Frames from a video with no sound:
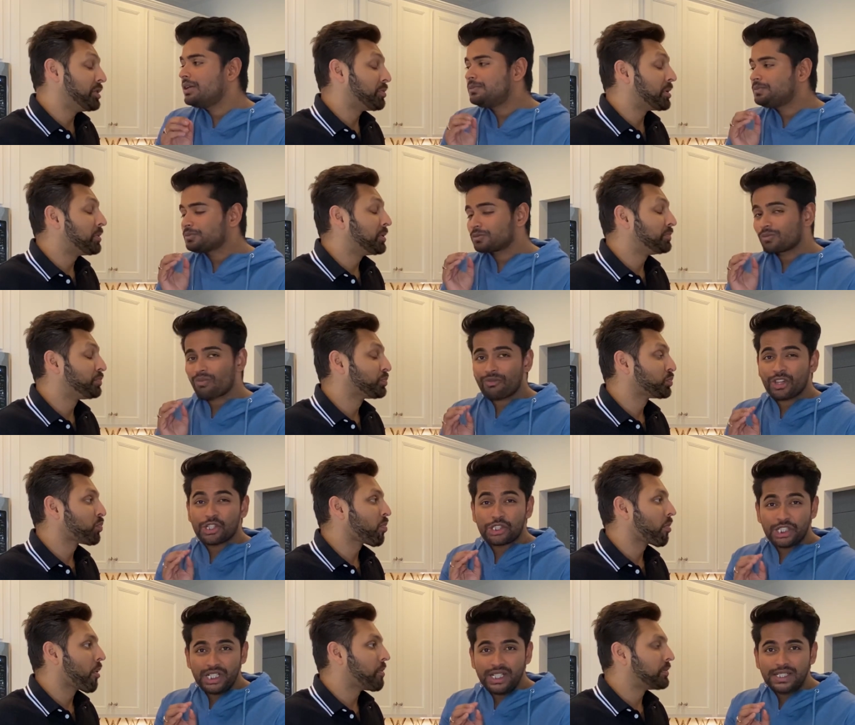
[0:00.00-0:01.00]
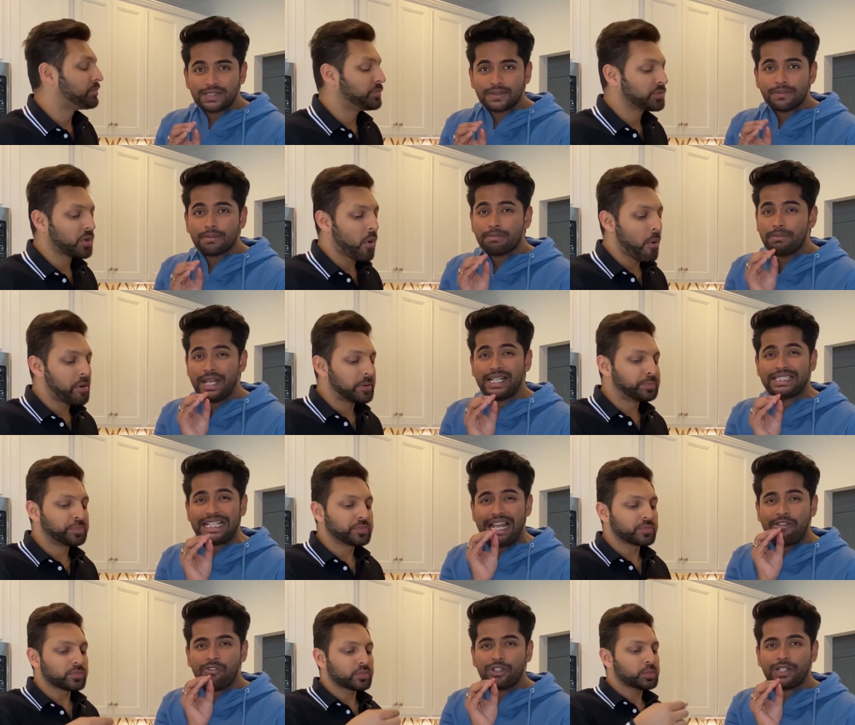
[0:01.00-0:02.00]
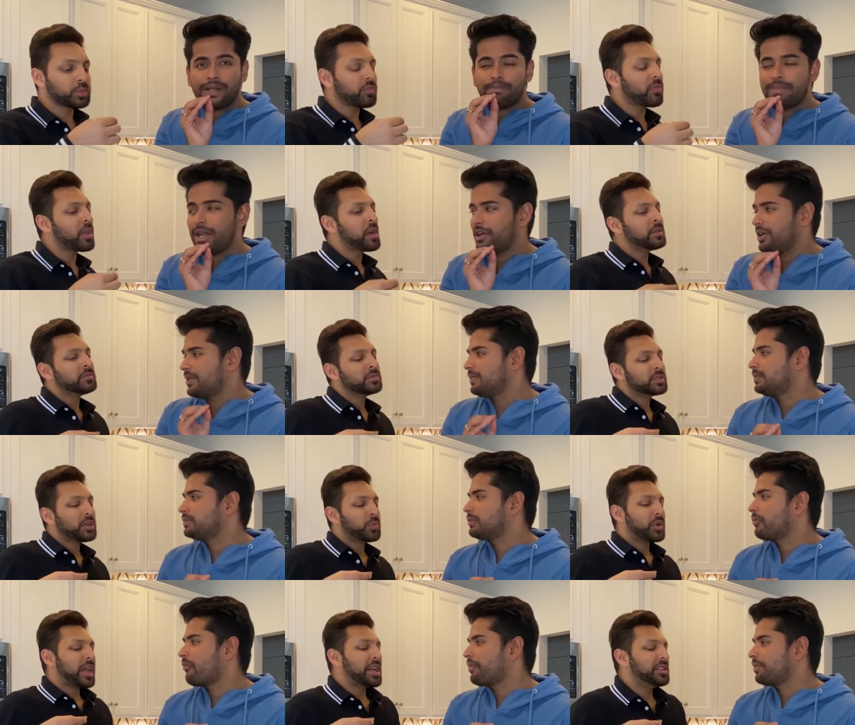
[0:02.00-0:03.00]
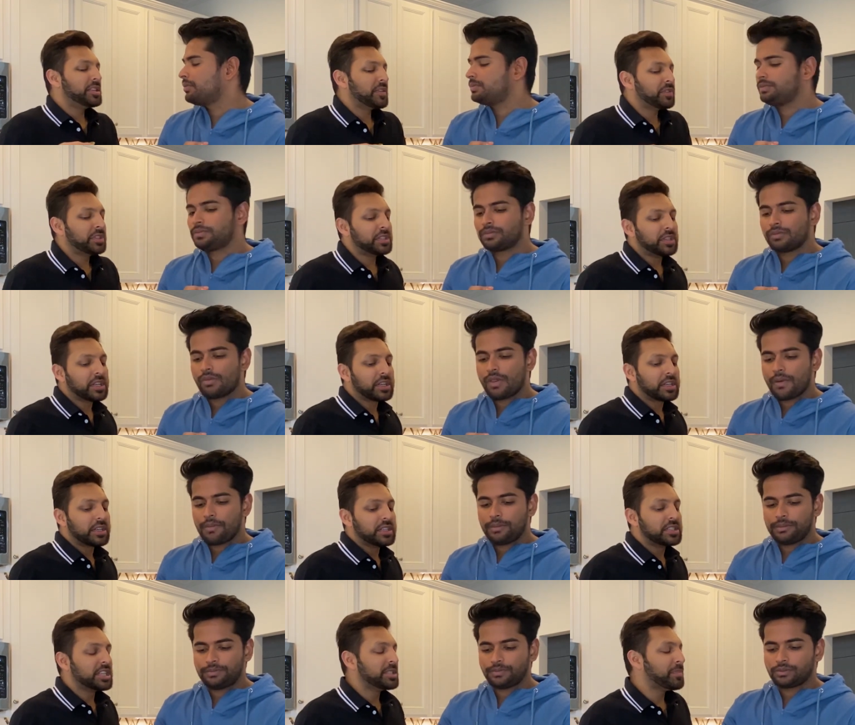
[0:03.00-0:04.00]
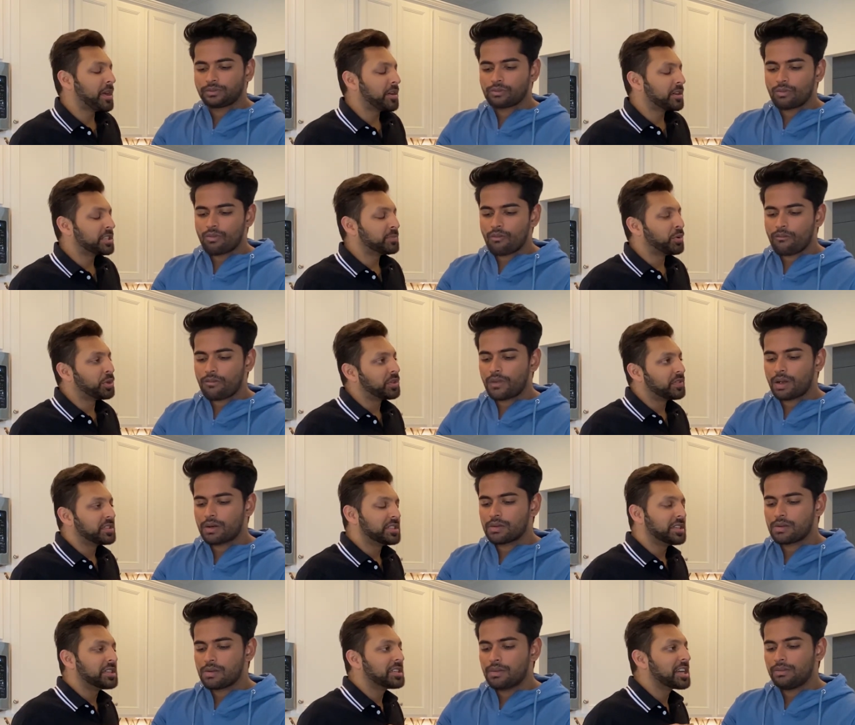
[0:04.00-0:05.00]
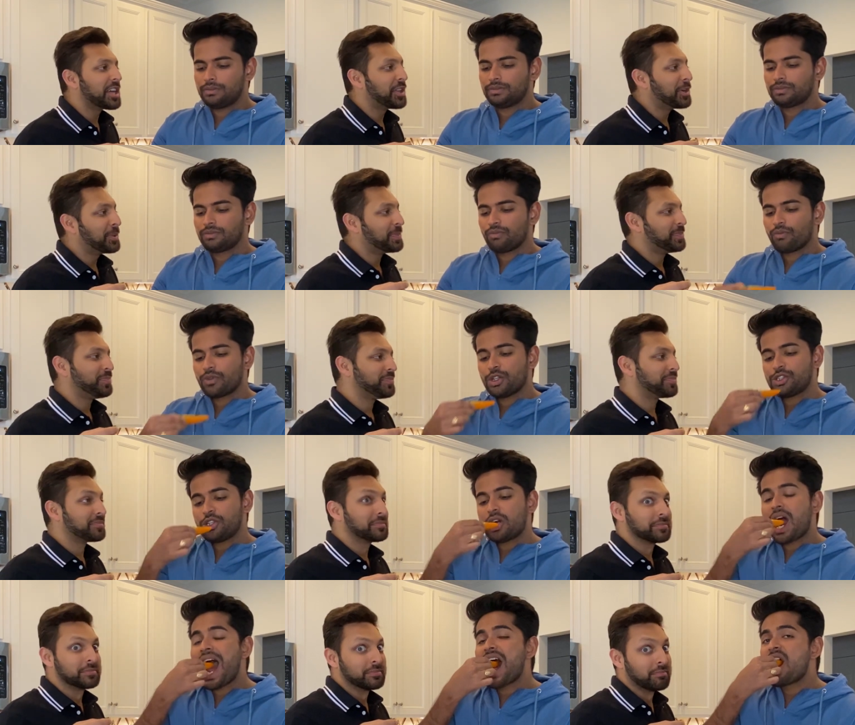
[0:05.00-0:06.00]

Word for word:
Speaker 1: Bob? Cheese makes everything better. Well, I definitely think it tastes better because both of us did it together. Sure.